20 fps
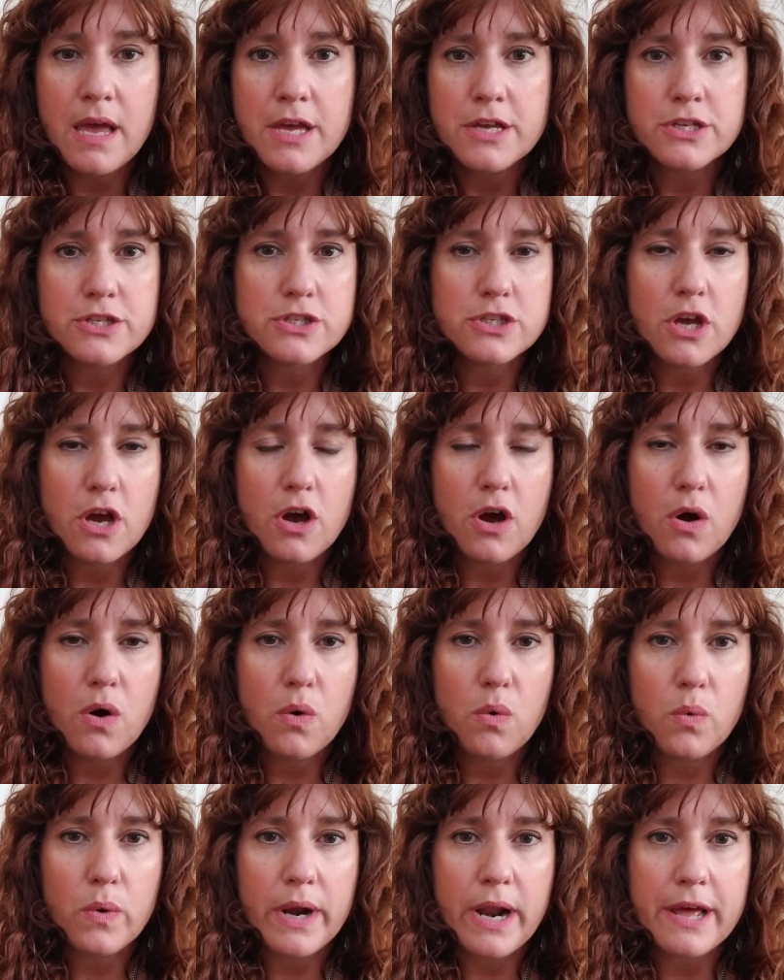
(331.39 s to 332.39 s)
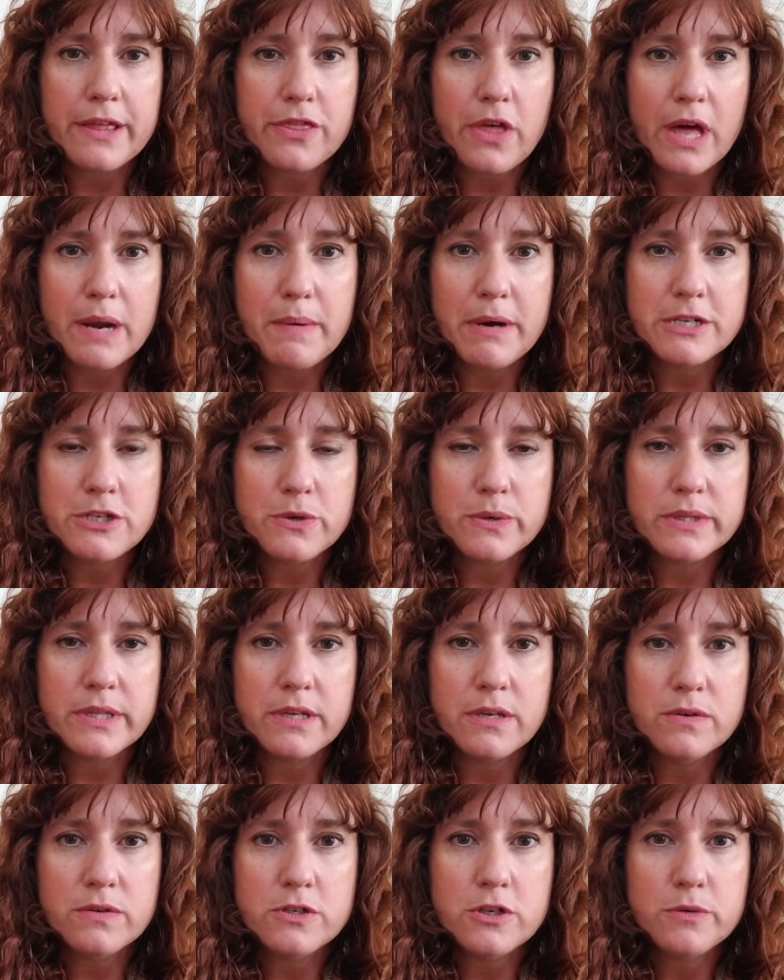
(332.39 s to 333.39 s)
So when I thought about doing
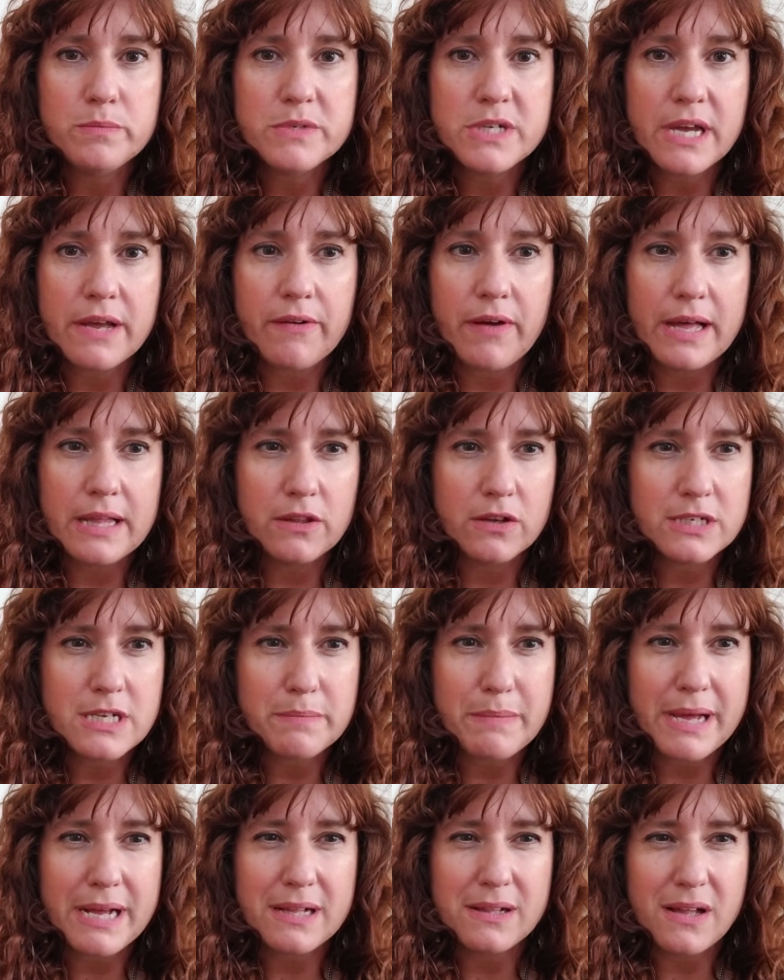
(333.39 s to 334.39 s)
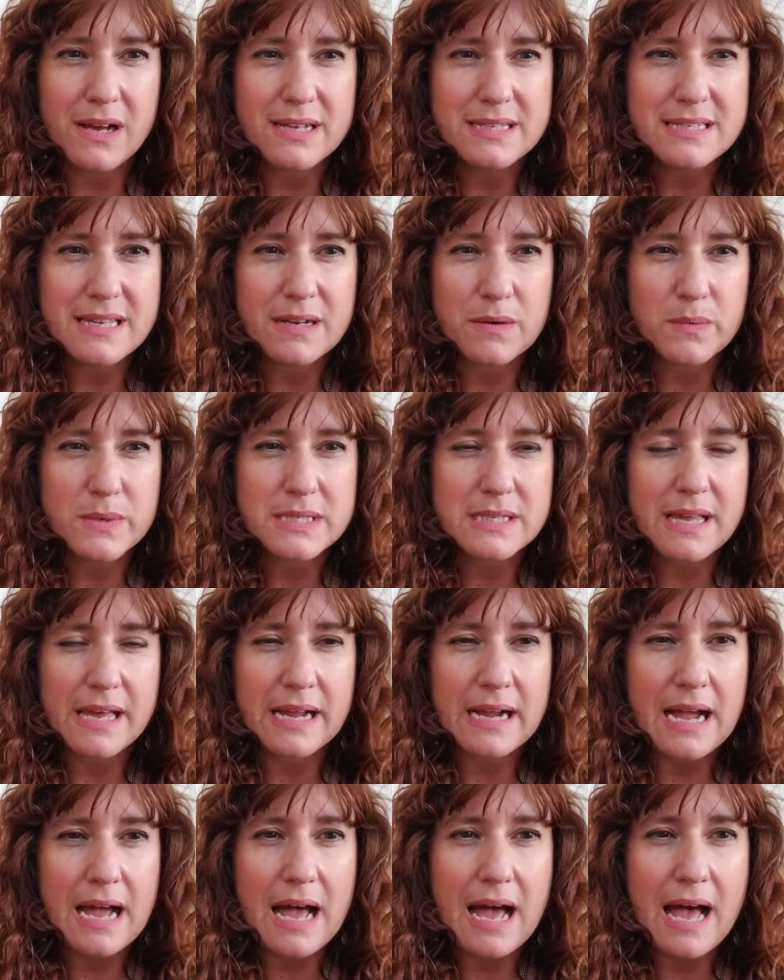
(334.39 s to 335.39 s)
the YouTube channel, I looked at my closet and was
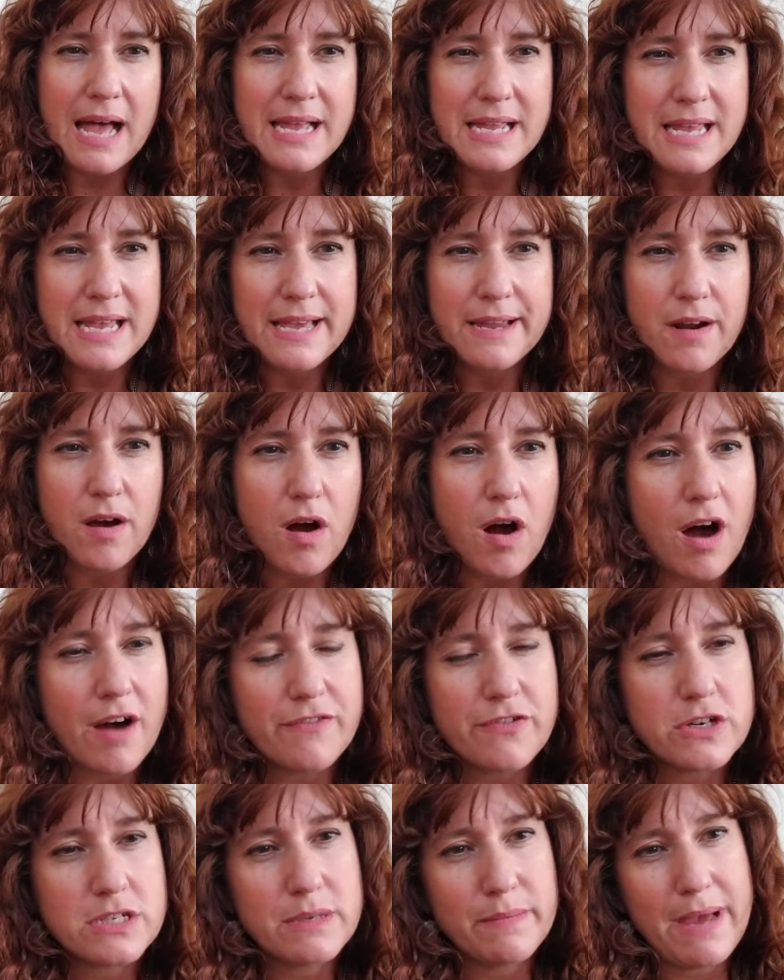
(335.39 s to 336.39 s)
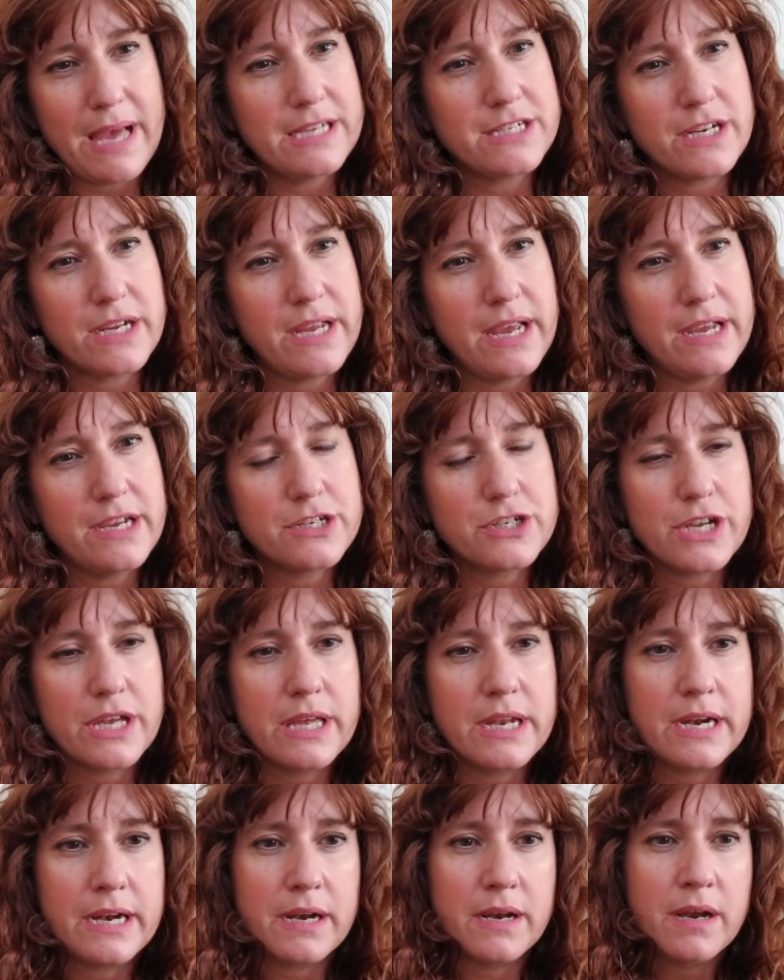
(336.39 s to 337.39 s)
like, I can't offer some
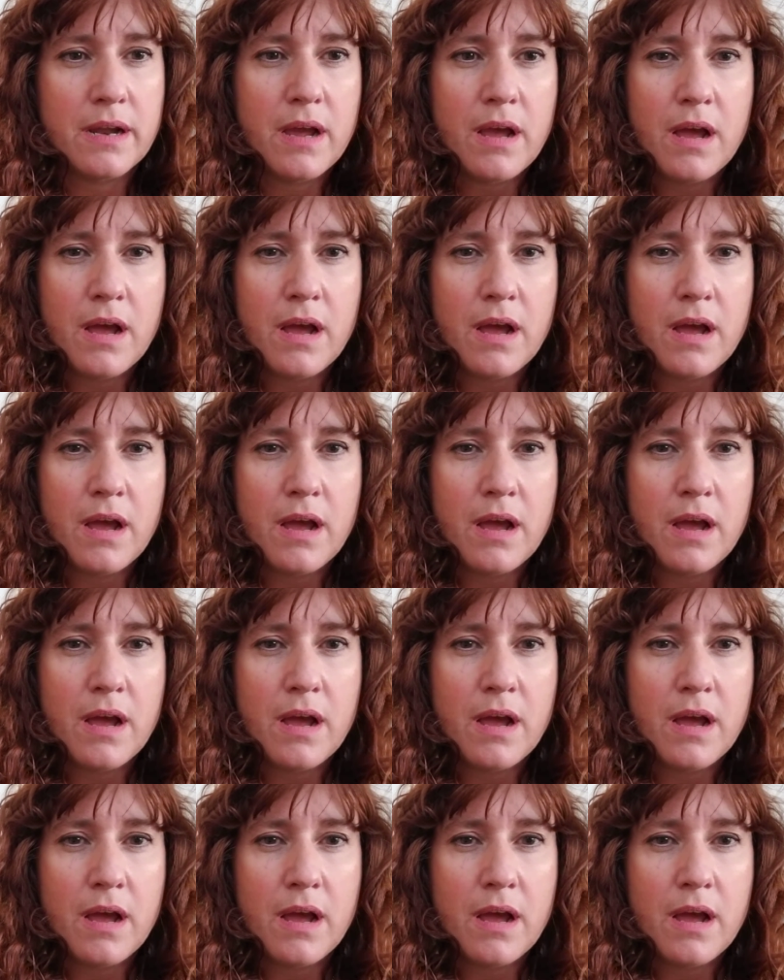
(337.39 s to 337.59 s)
education and